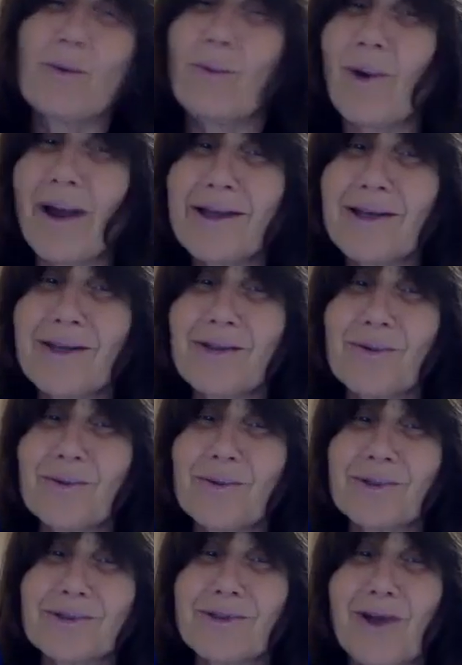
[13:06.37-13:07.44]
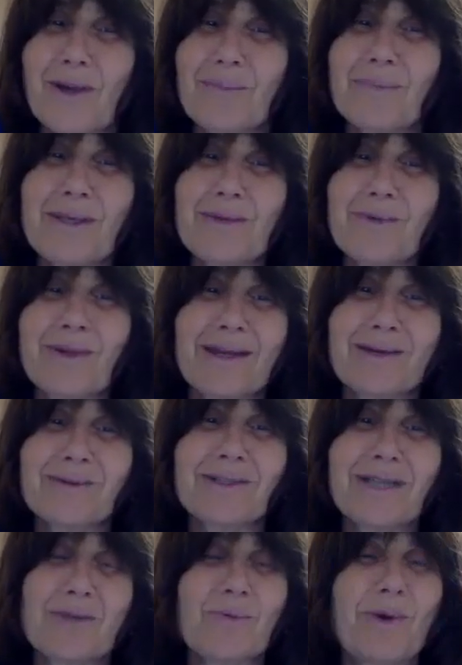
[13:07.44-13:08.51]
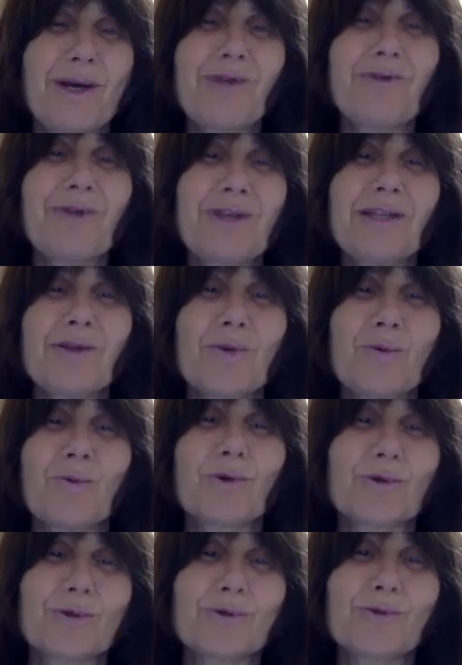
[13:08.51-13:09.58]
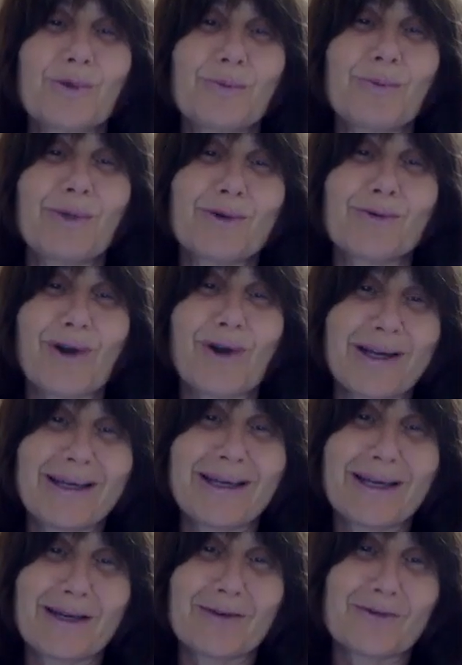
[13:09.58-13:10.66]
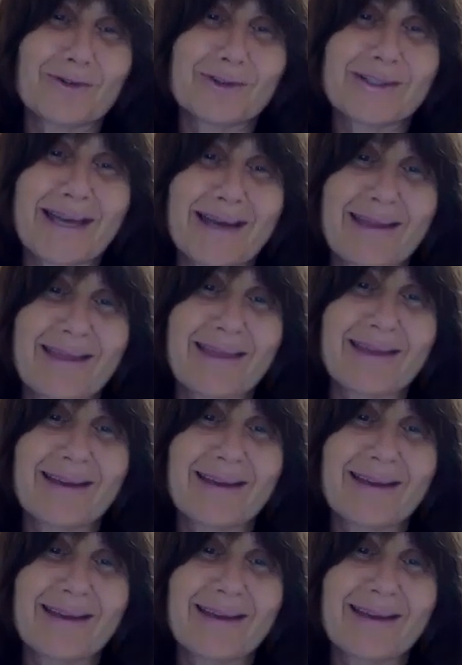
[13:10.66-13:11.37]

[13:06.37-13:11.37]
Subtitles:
Why could the world not be without death? Why do you think the world would be crying for death?